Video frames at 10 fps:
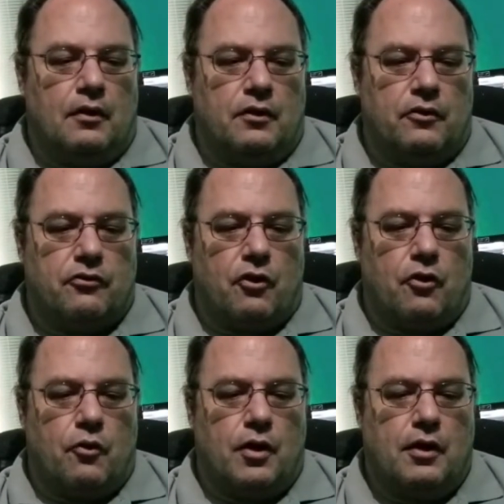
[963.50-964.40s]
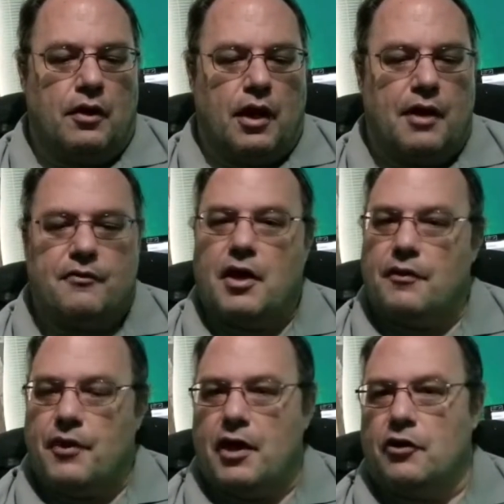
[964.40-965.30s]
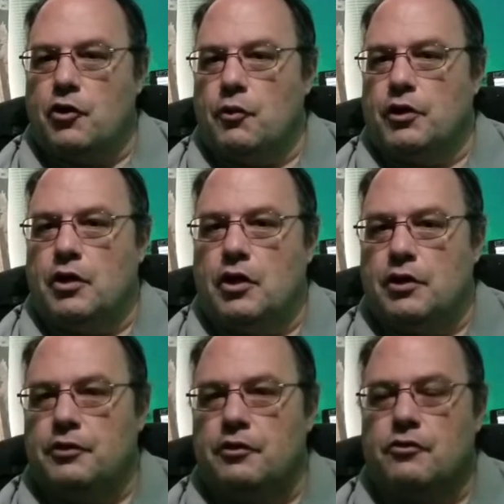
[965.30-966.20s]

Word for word: So I've got that going on.